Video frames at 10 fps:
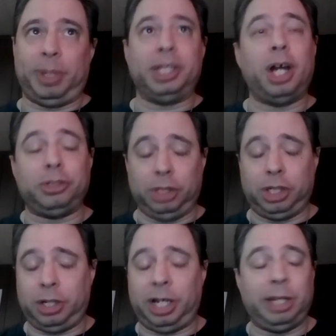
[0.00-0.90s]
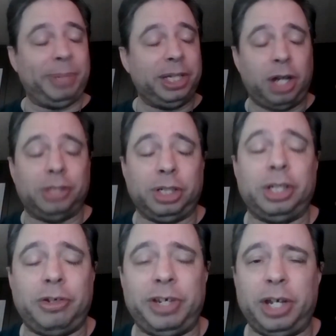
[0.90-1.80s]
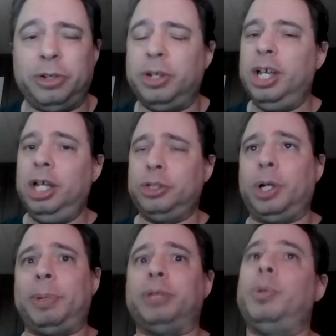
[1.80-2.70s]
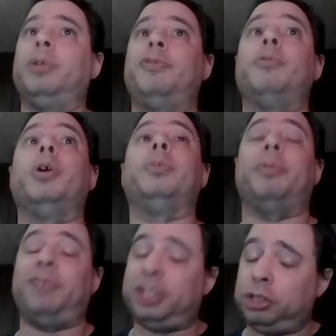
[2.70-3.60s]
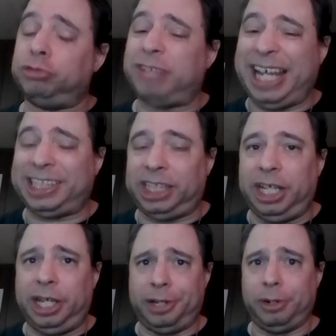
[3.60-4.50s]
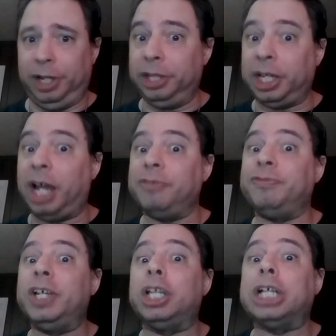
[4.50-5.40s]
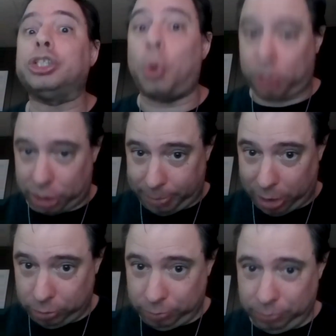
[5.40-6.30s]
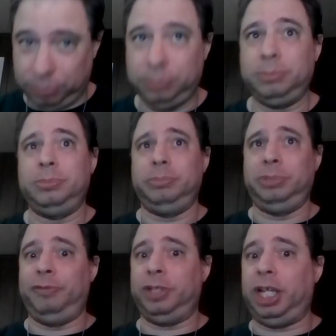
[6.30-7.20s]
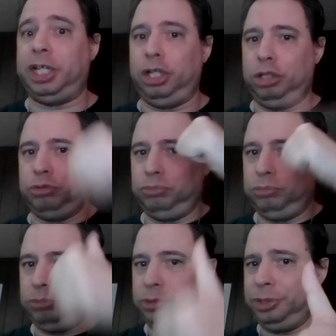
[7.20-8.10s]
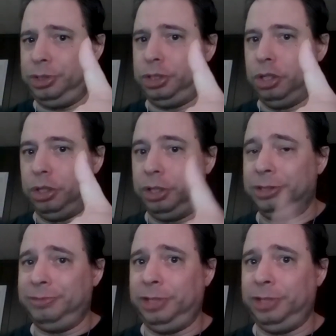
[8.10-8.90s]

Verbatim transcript: I am, content, I am a content creator. Talk about the wonderful world of professional wrestling or anything I feel like talking about. And if you like it, good.